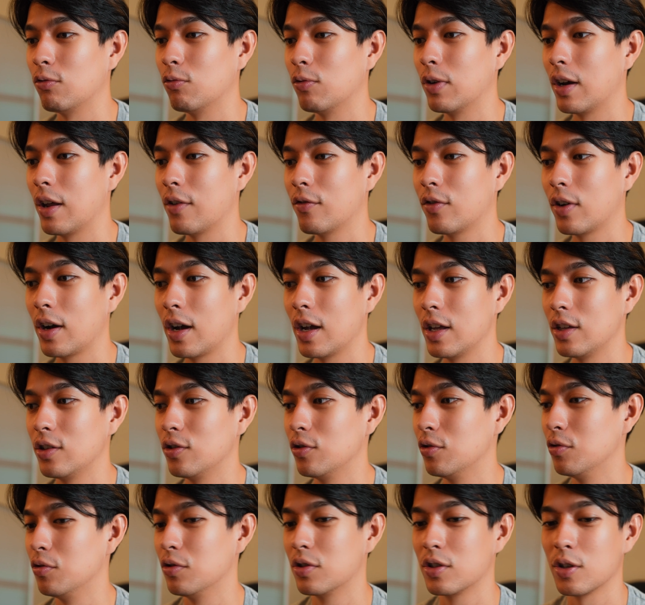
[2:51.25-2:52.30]
Whenever I
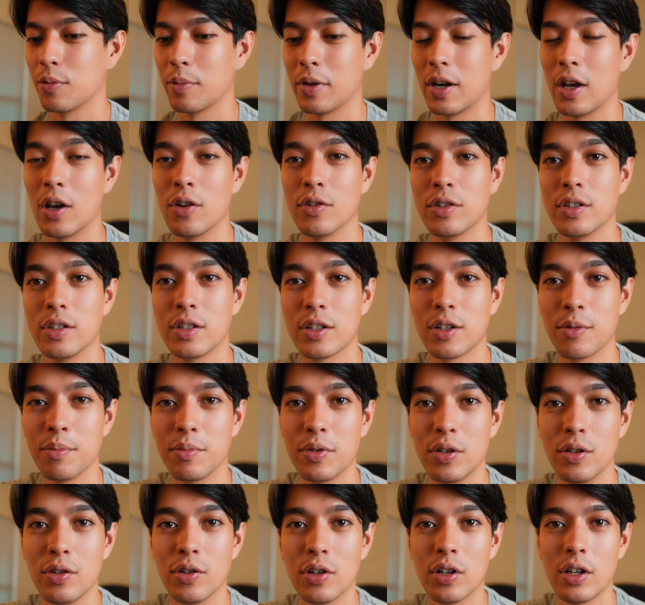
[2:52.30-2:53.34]
use someone else's
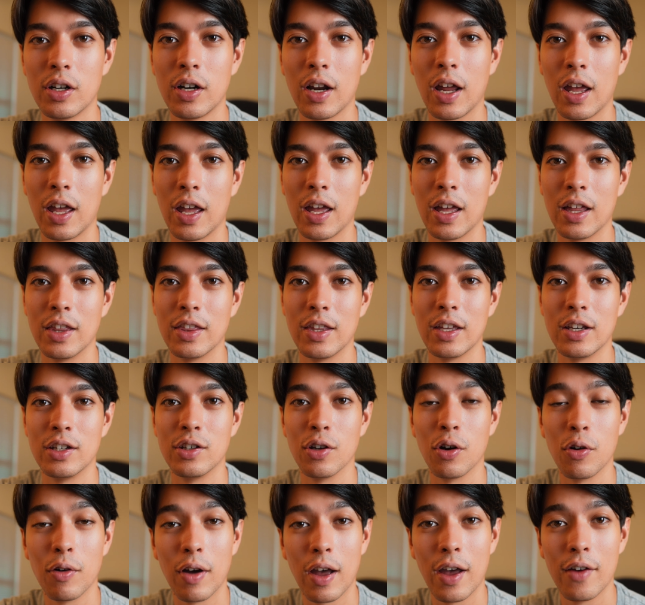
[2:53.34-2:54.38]
computer and they
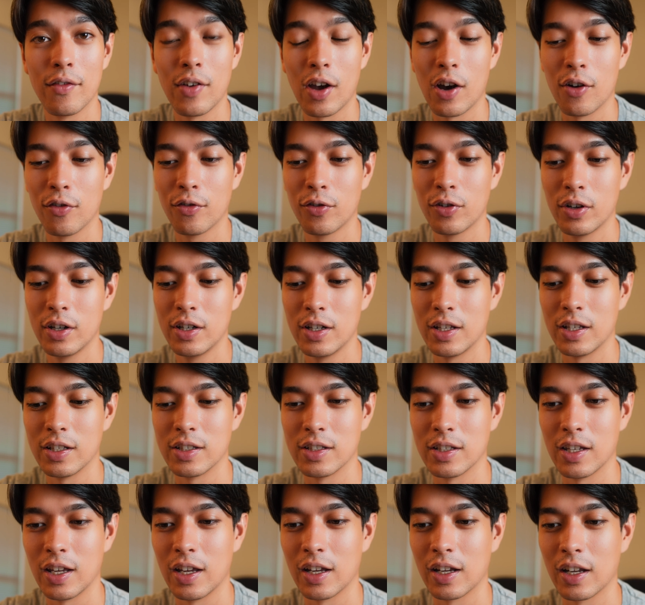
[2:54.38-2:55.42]
don't have Alfred,
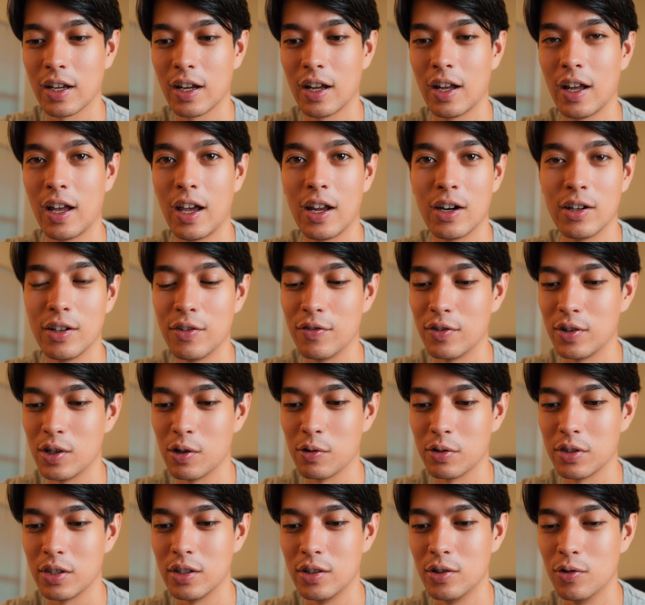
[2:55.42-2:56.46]
it's like I don't even know
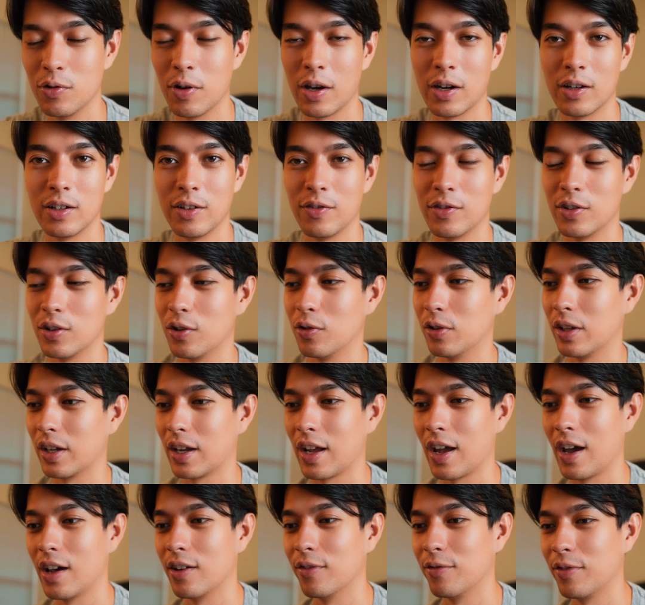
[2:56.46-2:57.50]
what to do. I don't even know like
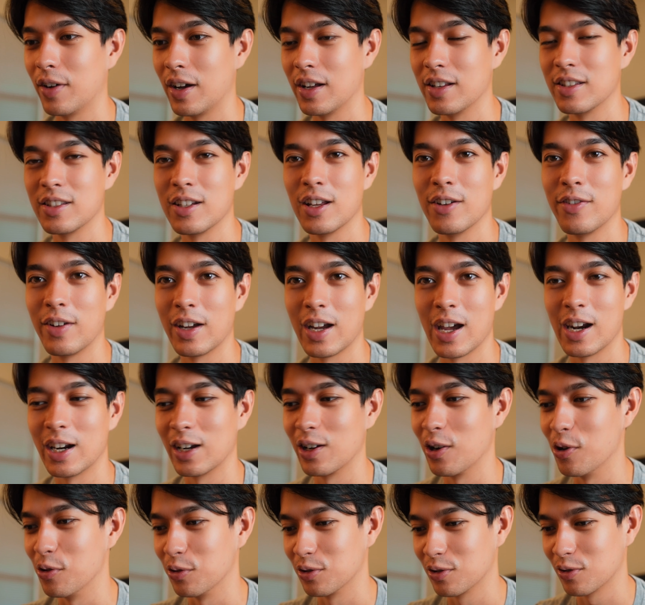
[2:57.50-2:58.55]
how to find stuff. I gotta
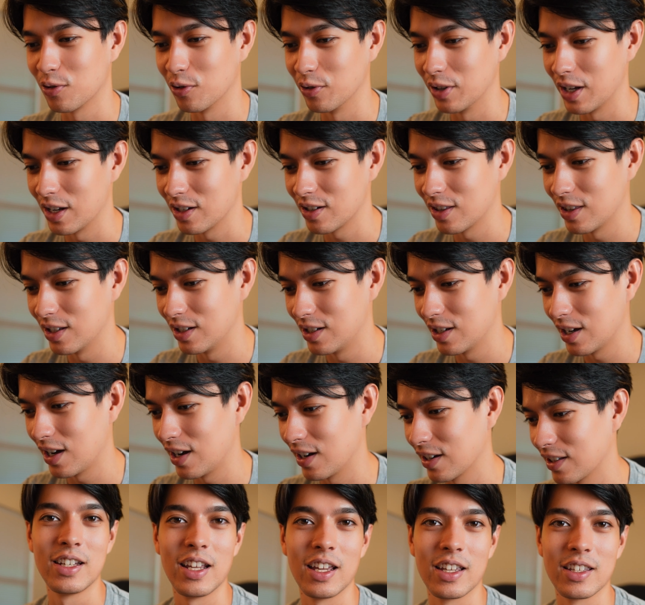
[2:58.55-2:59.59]
go scroll down to the
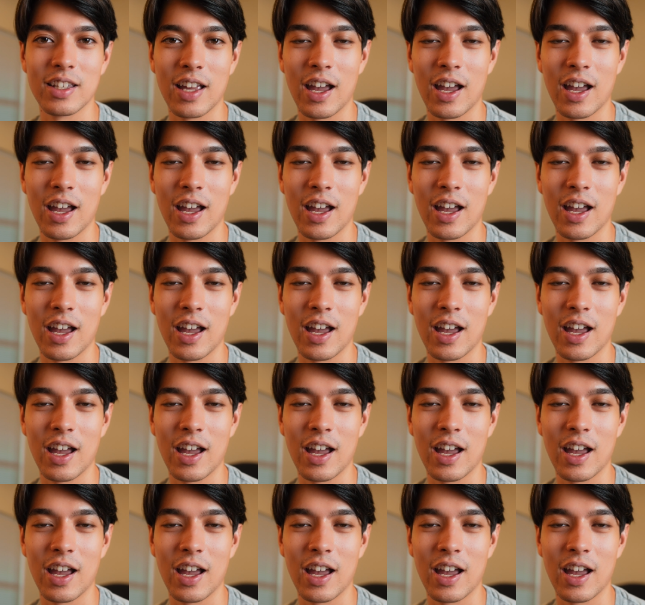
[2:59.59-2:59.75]
dock, takes